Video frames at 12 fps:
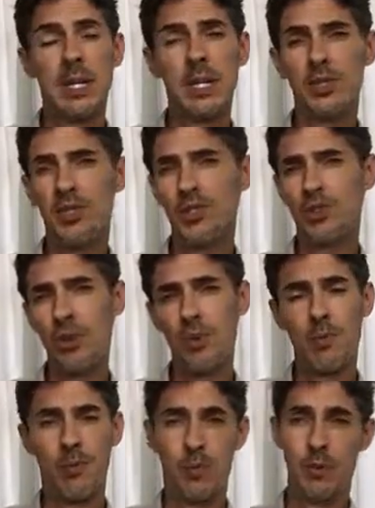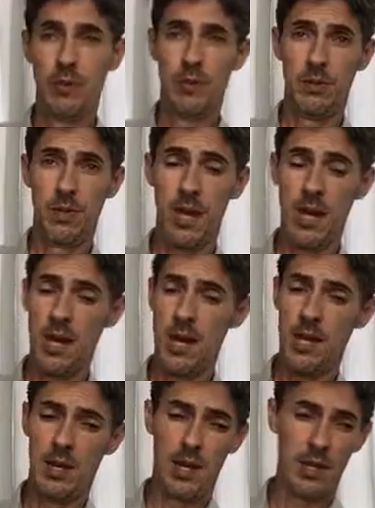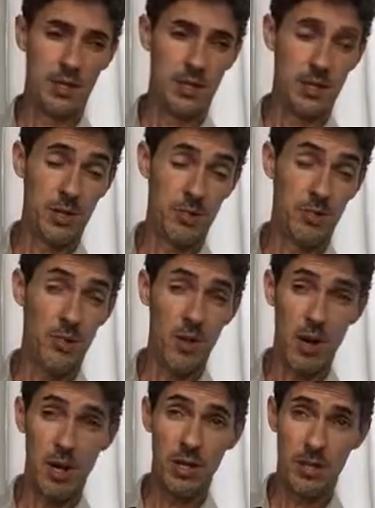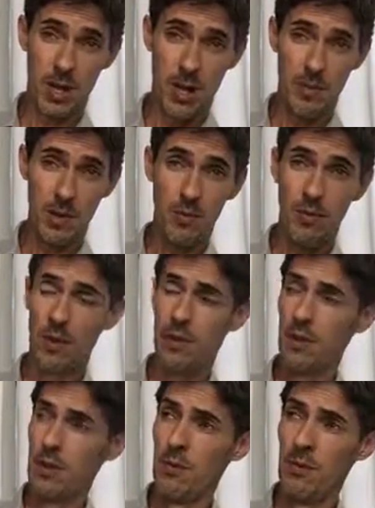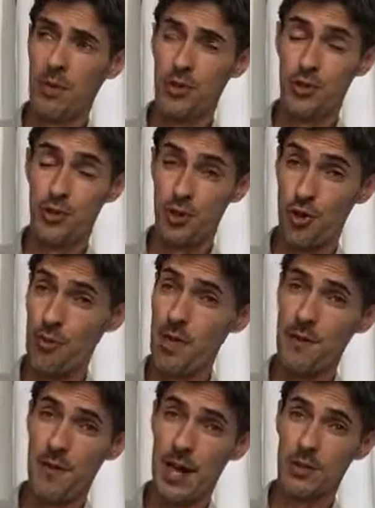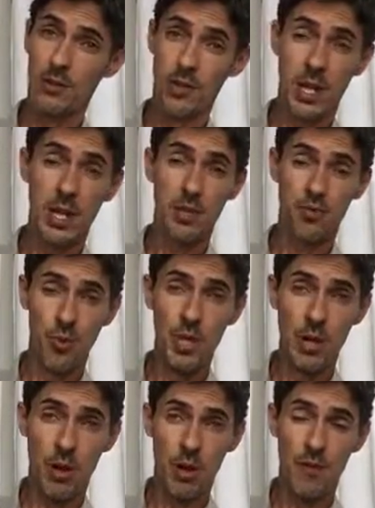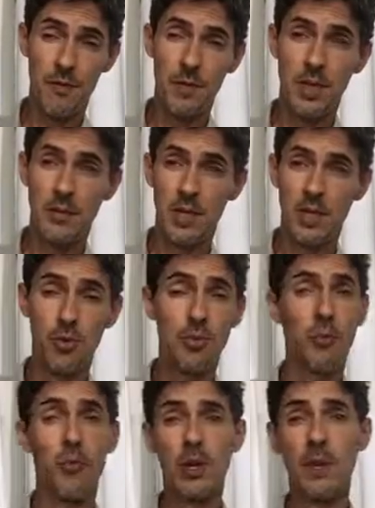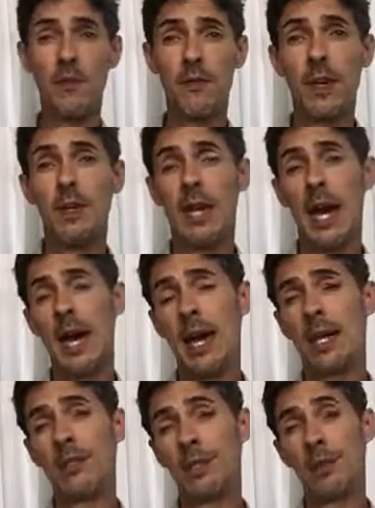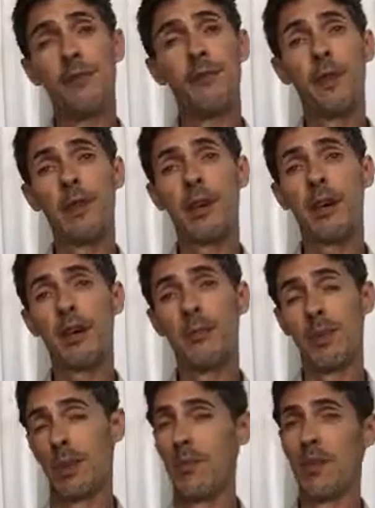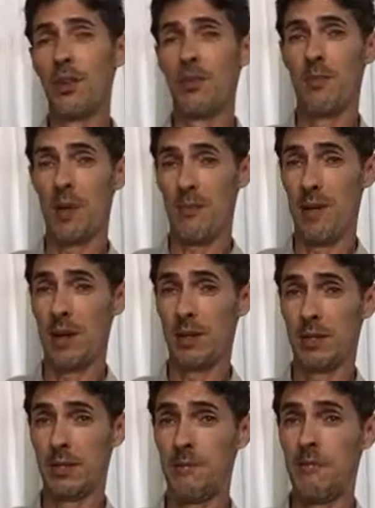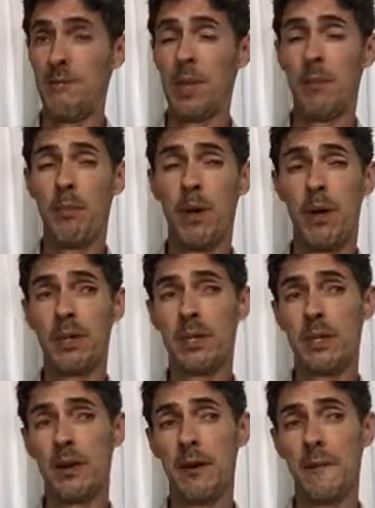it's so important and such a broad topic with so many factors that it's really hard for me to be super brief and still feel like I'm giving you my best. But